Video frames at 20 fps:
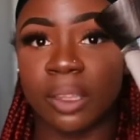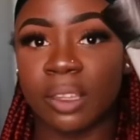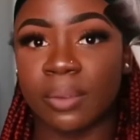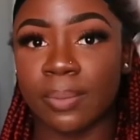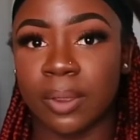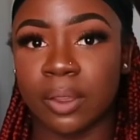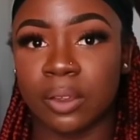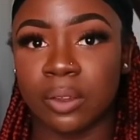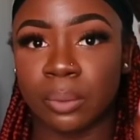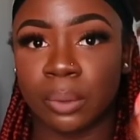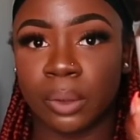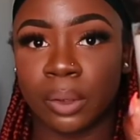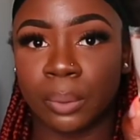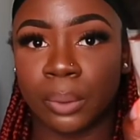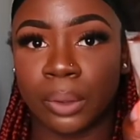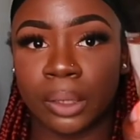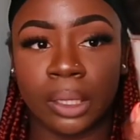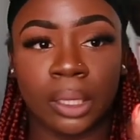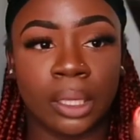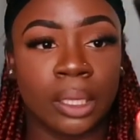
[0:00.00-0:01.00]
smells really,
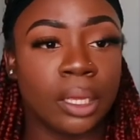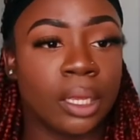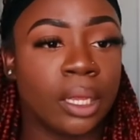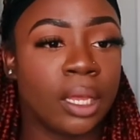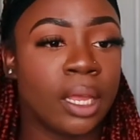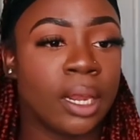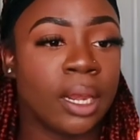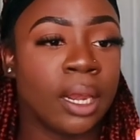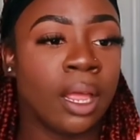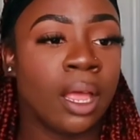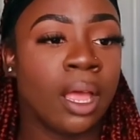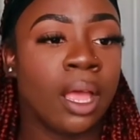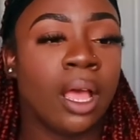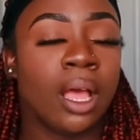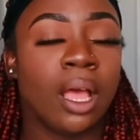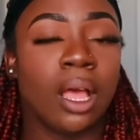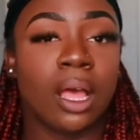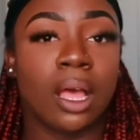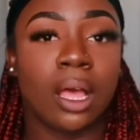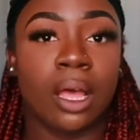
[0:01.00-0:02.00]
really good.
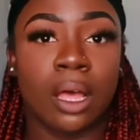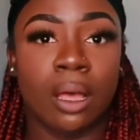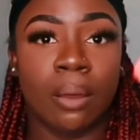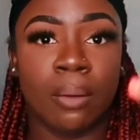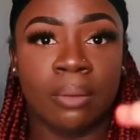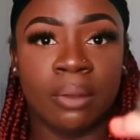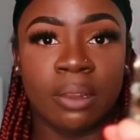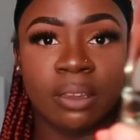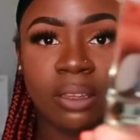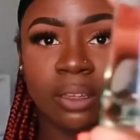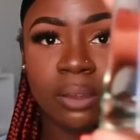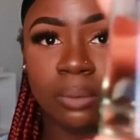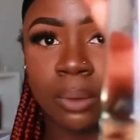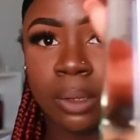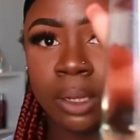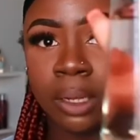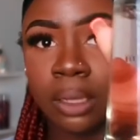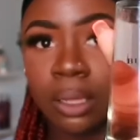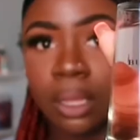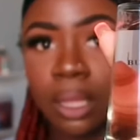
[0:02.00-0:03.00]
Um, this is
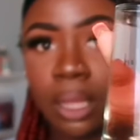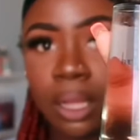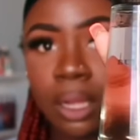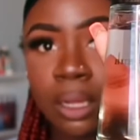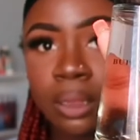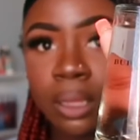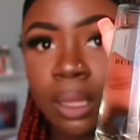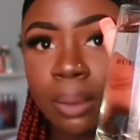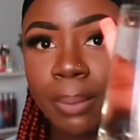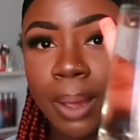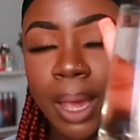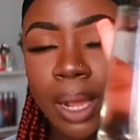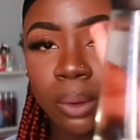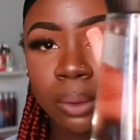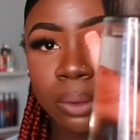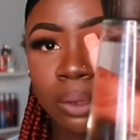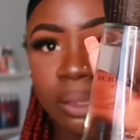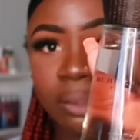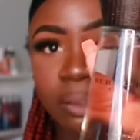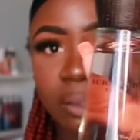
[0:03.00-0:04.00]
what the bottle
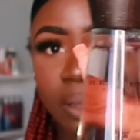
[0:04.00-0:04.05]
looks